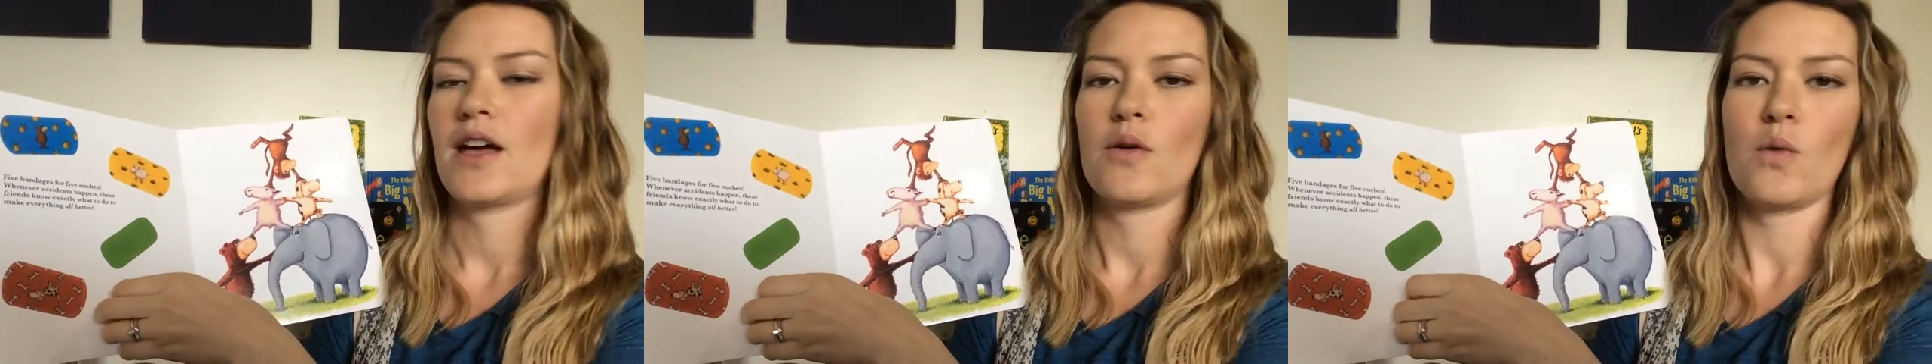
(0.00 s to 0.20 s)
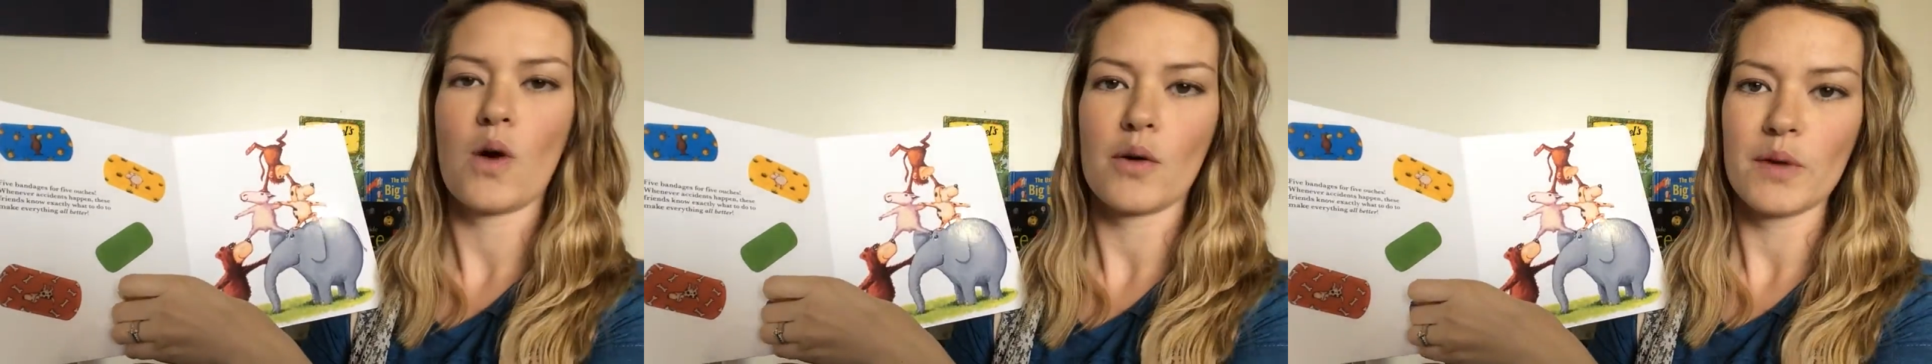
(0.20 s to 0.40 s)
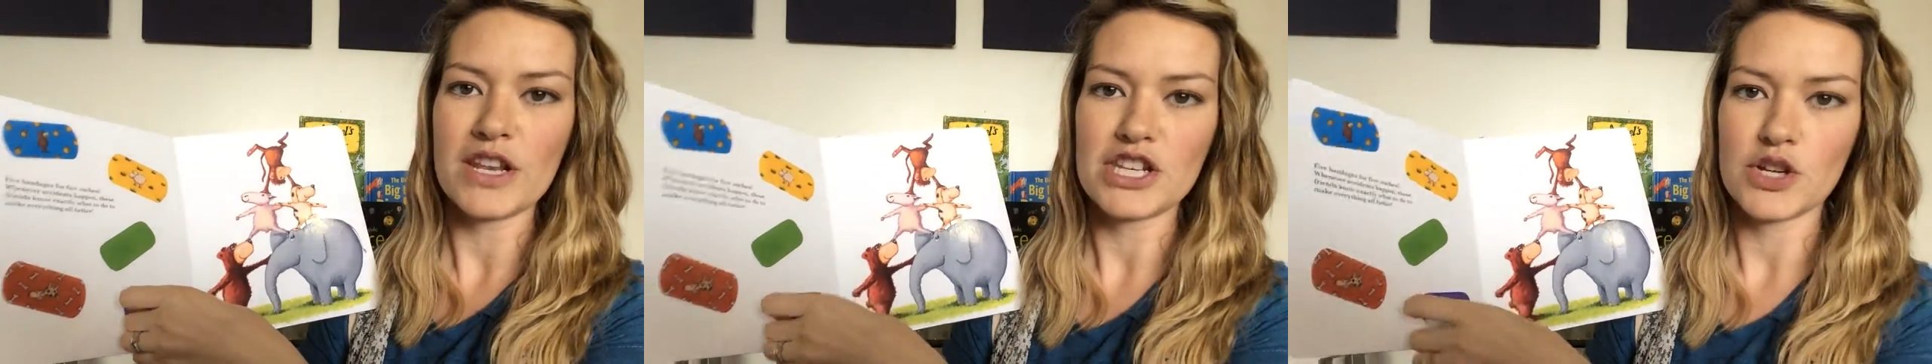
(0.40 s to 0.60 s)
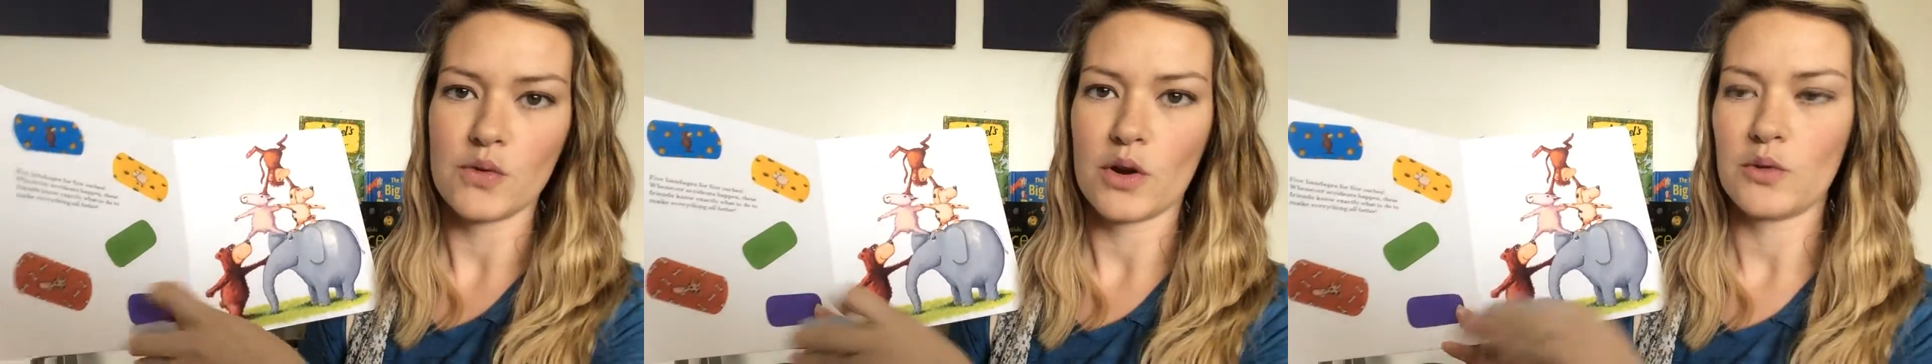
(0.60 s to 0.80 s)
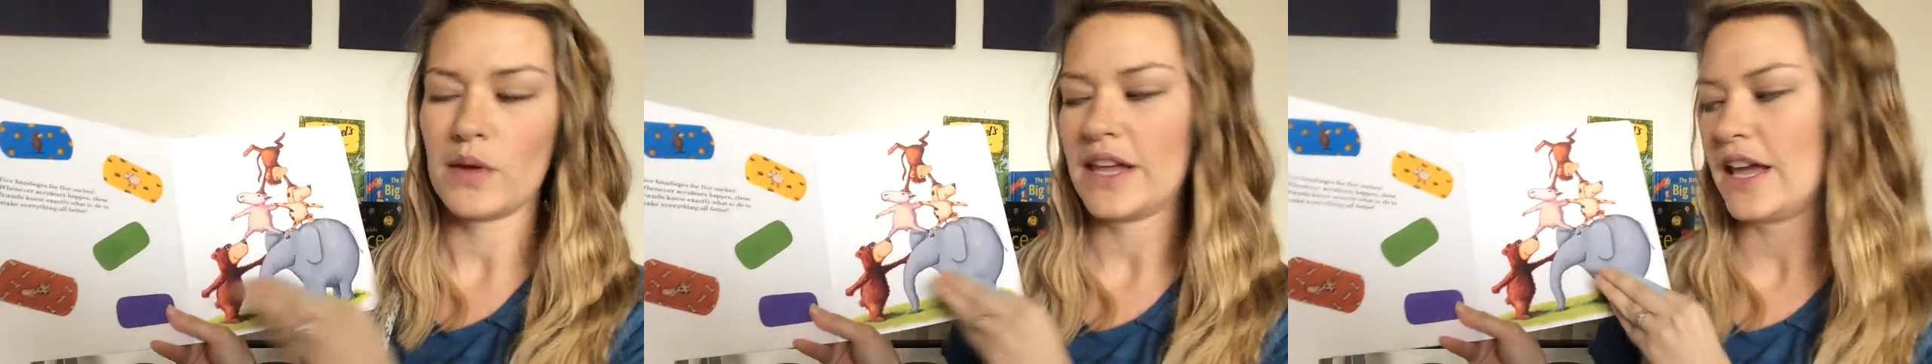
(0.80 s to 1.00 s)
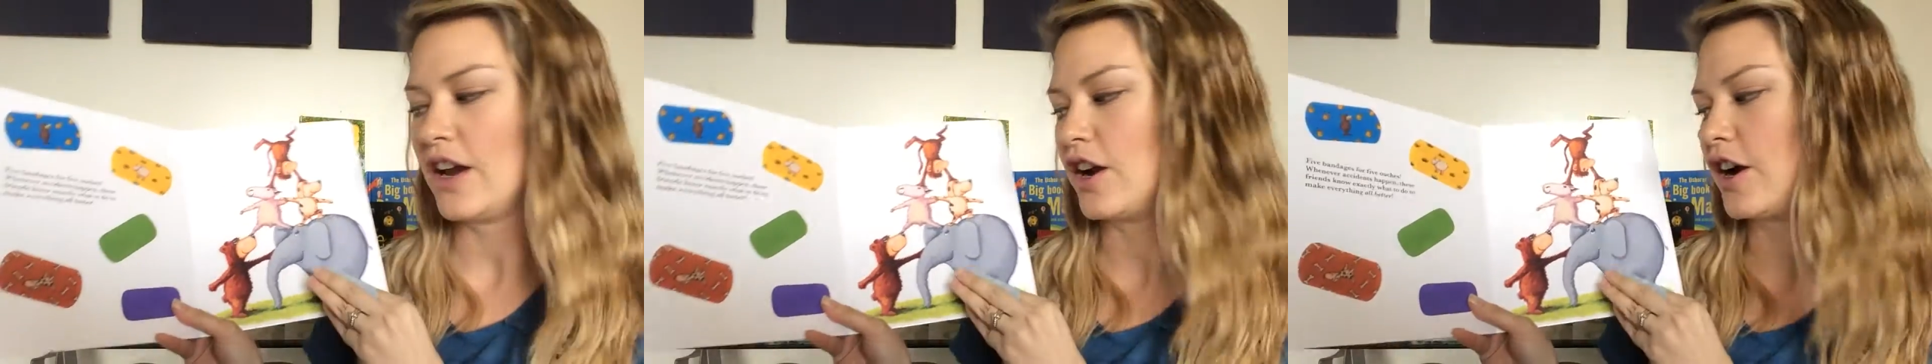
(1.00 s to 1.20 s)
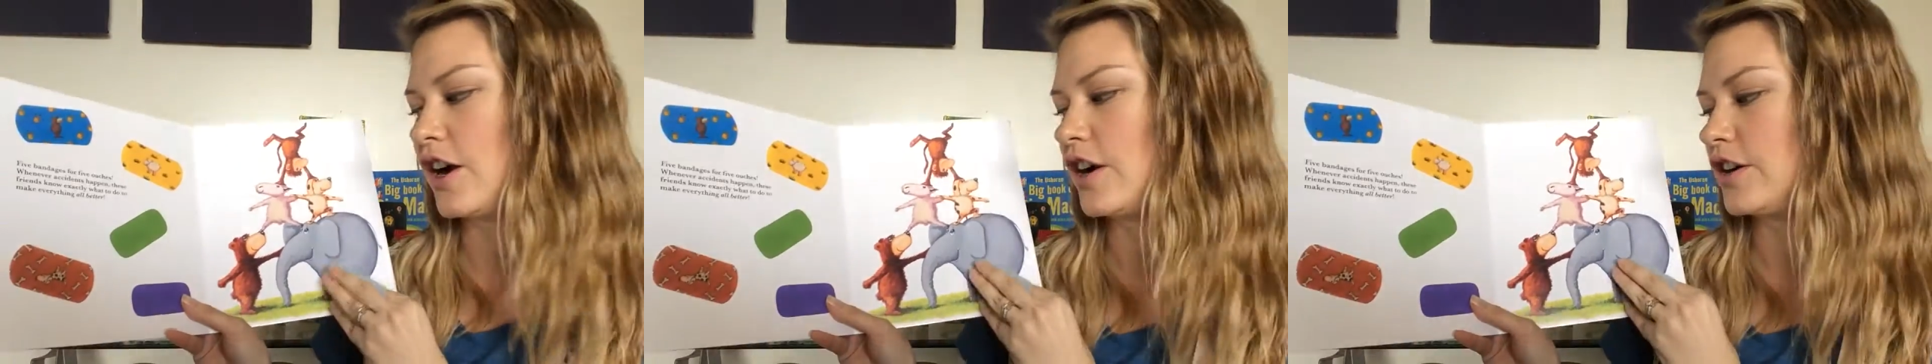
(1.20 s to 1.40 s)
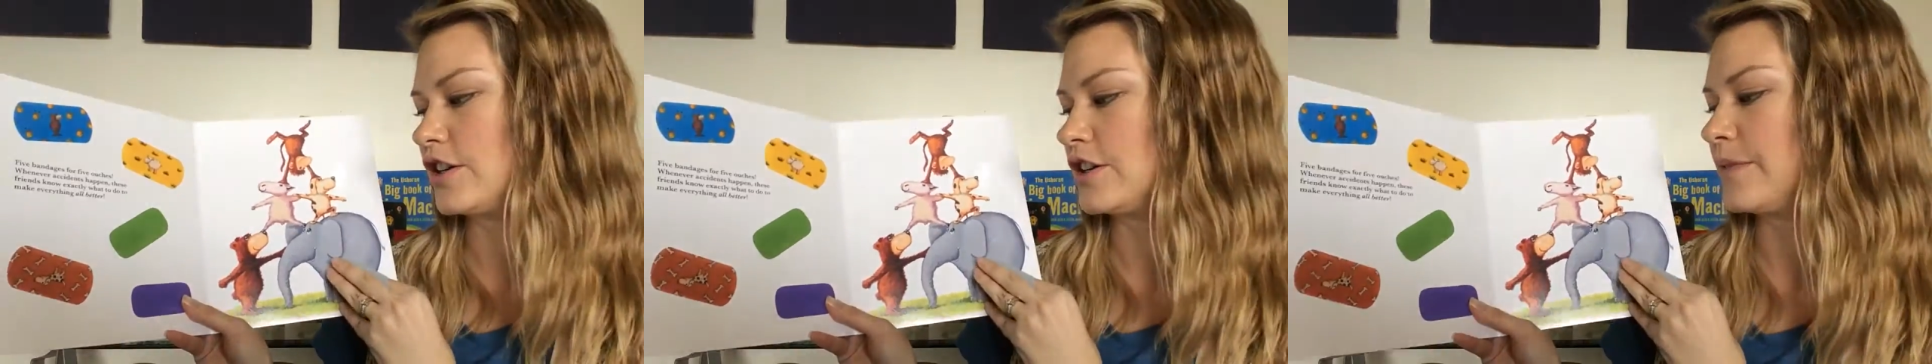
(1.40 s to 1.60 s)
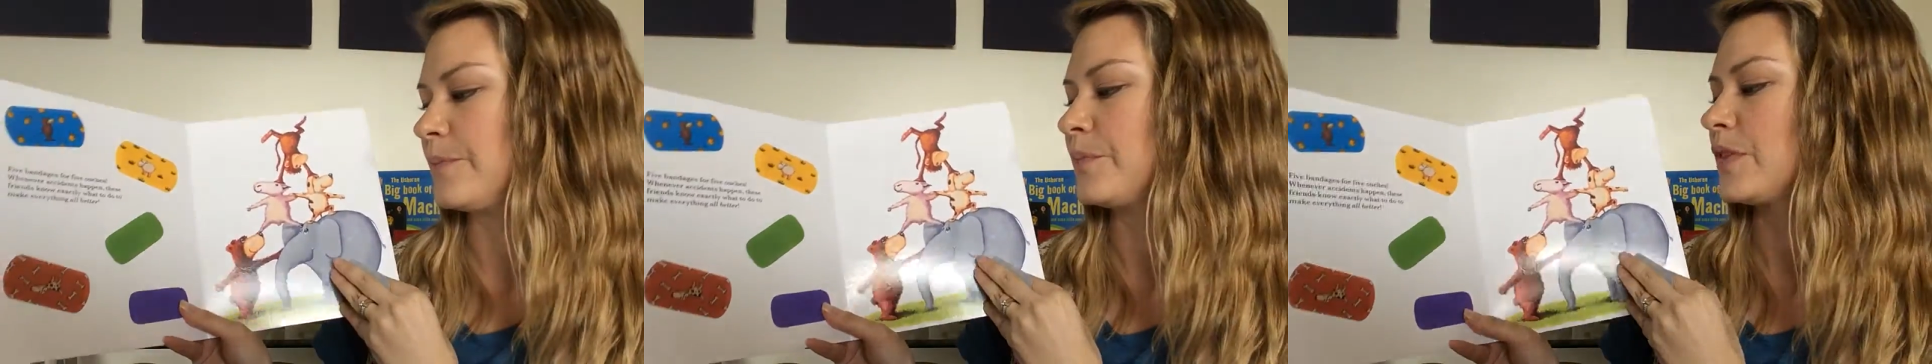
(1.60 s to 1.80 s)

what we do when we get hurt.